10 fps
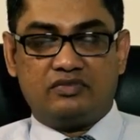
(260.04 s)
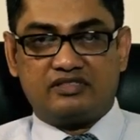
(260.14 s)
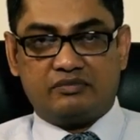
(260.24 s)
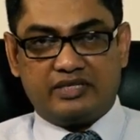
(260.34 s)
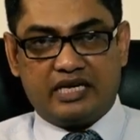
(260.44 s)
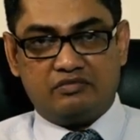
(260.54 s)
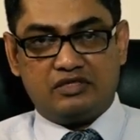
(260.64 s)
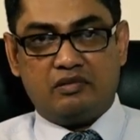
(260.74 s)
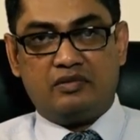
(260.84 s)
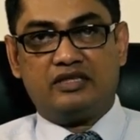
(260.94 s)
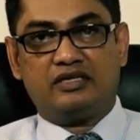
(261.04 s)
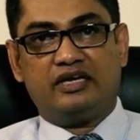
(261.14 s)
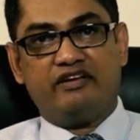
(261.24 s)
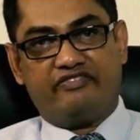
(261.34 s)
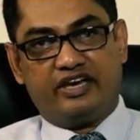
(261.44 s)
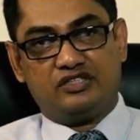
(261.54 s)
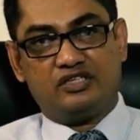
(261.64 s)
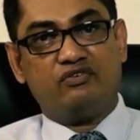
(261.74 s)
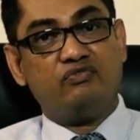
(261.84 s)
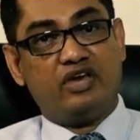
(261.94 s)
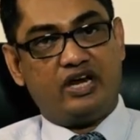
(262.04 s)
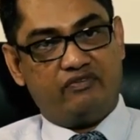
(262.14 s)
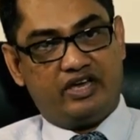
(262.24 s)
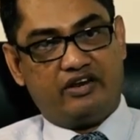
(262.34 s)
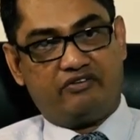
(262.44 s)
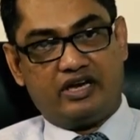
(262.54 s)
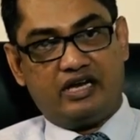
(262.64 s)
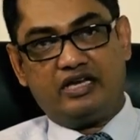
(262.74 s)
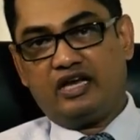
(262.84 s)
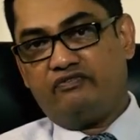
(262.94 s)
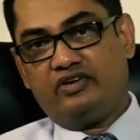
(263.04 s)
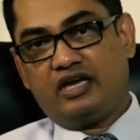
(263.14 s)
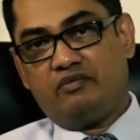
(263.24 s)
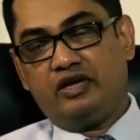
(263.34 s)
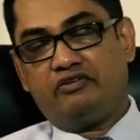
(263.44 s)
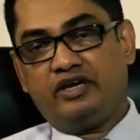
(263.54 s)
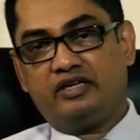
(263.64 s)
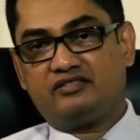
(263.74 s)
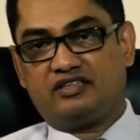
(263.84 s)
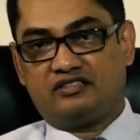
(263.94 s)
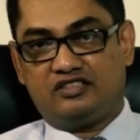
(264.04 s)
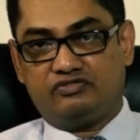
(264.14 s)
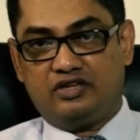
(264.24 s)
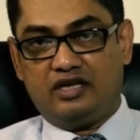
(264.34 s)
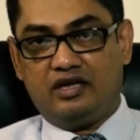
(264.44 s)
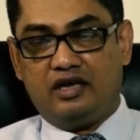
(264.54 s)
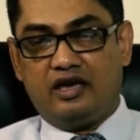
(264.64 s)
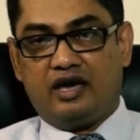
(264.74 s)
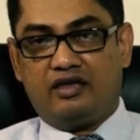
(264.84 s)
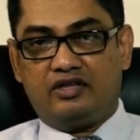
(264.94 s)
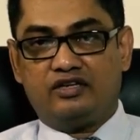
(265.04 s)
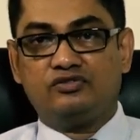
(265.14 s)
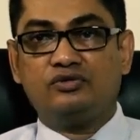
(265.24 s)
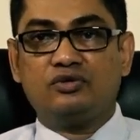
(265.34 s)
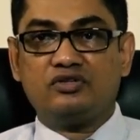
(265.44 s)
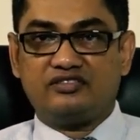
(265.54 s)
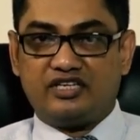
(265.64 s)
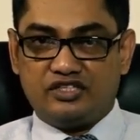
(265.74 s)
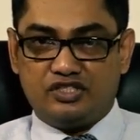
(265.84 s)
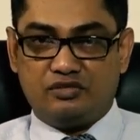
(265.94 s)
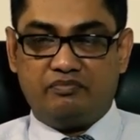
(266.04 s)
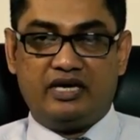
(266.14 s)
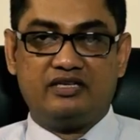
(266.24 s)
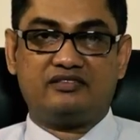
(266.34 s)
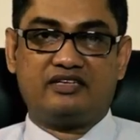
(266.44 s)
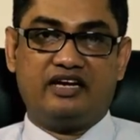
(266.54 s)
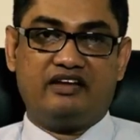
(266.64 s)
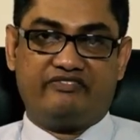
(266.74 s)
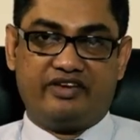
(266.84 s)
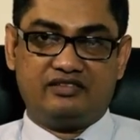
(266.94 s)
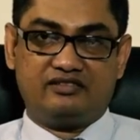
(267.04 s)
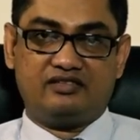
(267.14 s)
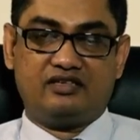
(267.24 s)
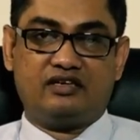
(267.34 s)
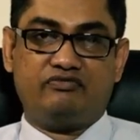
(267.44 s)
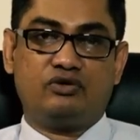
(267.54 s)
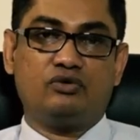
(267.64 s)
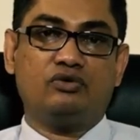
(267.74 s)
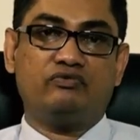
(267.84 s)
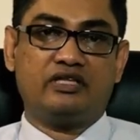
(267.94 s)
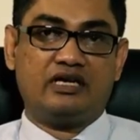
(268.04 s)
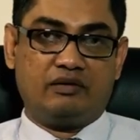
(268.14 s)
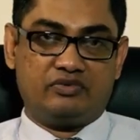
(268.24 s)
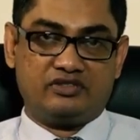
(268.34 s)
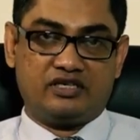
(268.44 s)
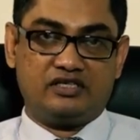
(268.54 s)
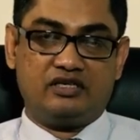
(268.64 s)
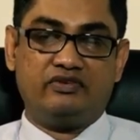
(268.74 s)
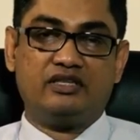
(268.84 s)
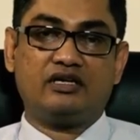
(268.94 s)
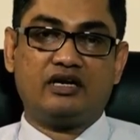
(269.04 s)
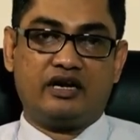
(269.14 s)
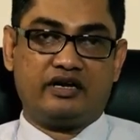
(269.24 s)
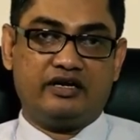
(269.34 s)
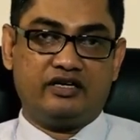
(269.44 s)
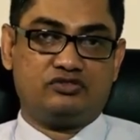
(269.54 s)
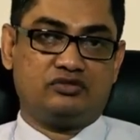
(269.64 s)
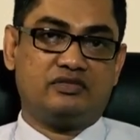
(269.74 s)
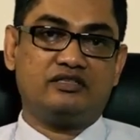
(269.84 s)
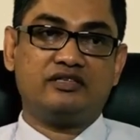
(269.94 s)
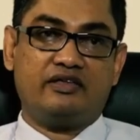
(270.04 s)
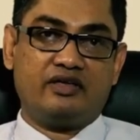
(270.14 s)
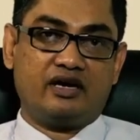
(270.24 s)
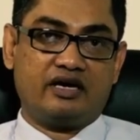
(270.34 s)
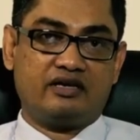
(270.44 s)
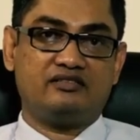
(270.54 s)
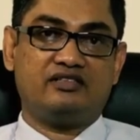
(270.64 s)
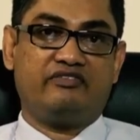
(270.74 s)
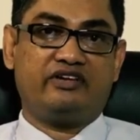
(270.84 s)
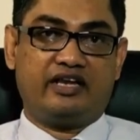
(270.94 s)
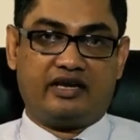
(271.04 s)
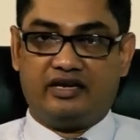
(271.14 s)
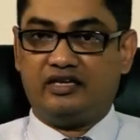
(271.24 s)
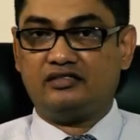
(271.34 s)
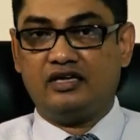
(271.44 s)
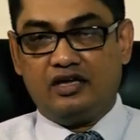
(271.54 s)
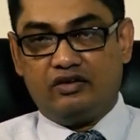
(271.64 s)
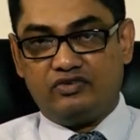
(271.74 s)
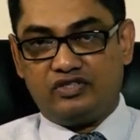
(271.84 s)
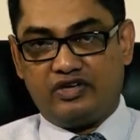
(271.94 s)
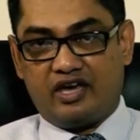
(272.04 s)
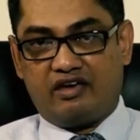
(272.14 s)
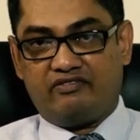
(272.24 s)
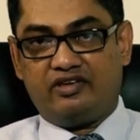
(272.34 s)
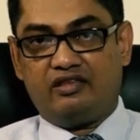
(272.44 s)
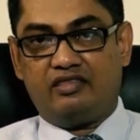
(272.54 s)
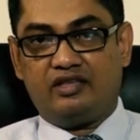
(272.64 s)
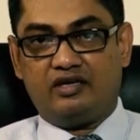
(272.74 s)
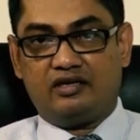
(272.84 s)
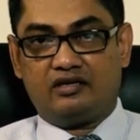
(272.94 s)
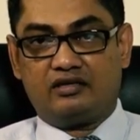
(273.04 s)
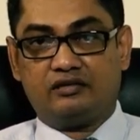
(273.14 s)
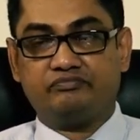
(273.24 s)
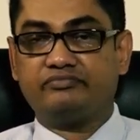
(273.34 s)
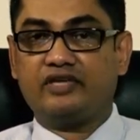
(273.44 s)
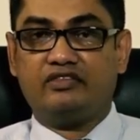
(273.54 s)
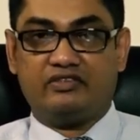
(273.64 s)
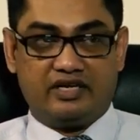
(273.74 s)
sometimes maybe the infection very rarely we can be treated successfully, and there is no such major side effects if you go with the liposuction with the current instruments and the current safety techniques which we have in the